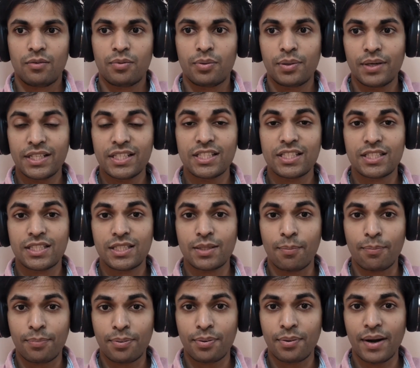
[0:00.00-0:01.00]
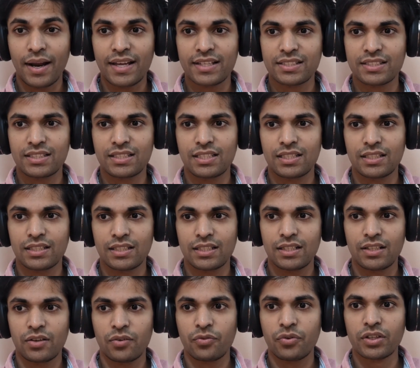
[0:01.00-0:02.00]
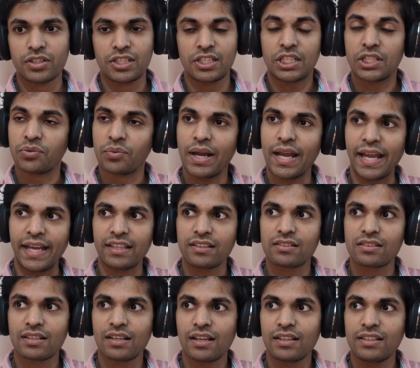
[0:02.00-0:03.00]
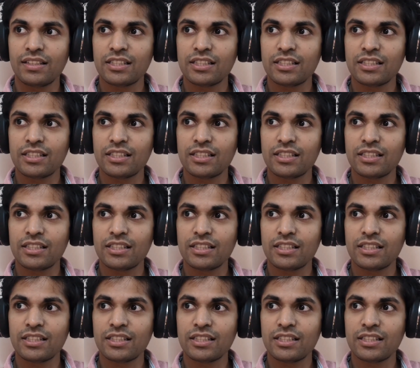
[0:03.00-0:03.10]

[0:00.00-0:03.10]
pretty depressed fertility rates,